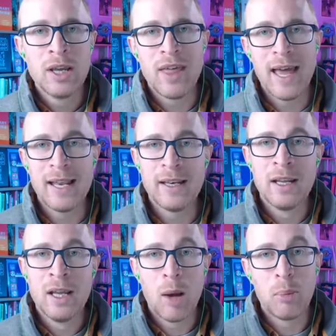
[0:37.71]
then
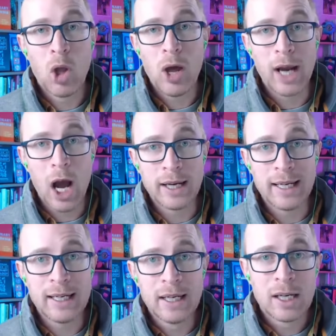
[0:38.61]
applying
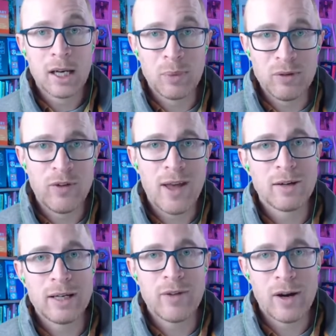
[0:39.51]
honey can be
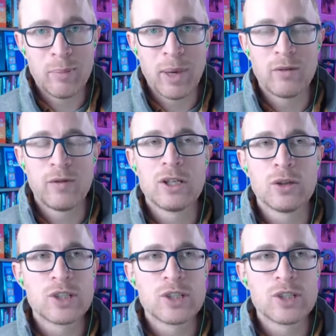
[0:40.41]
very, very beneficial.